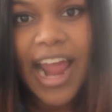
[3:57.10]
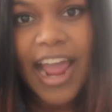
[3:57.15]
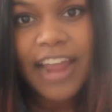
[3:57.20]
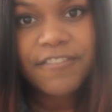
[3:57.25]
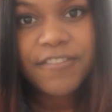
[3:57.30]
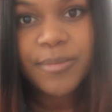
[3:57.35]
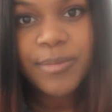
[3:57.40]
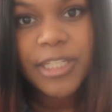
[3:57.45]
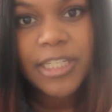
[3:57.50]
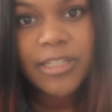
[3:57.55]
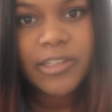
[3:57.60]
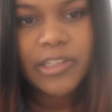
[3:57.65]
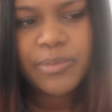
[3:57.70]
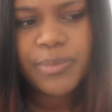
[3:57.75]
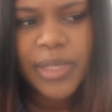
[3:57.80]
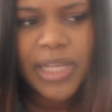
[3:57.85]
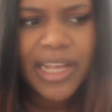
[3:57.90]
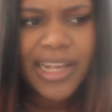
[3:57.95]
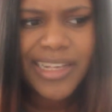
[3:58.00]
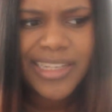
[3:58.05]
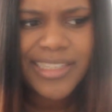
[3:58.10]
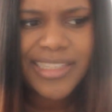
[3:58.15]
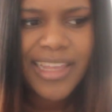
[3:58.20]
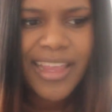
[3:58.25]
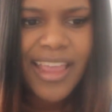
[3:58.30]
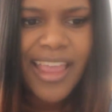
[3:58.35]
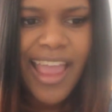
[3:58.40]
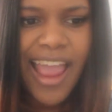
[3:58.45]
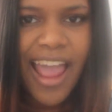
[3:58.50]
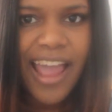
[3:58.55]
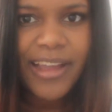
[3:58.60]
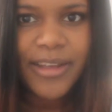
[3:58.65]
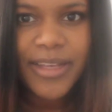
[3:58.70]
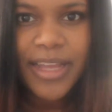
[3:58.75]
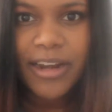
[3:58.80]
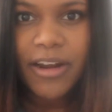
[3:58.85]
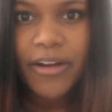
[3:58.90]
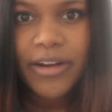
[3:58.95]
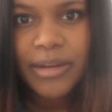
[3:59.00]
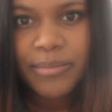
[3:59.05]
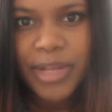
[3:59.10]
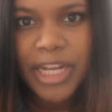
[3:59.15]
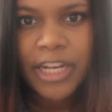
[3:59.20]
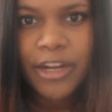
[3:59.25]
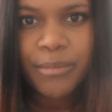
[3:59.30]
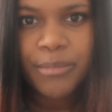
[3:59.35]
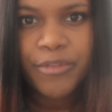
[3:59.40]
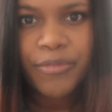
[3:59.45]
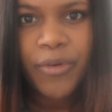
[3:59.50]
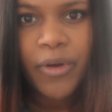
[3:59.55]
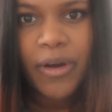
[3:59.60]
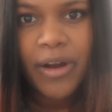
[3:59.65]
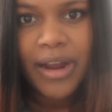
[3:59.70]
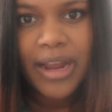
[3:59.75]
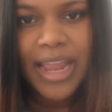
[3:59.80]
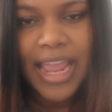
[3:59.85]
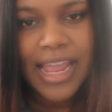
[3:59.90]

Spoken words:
For me, just because I had already been here before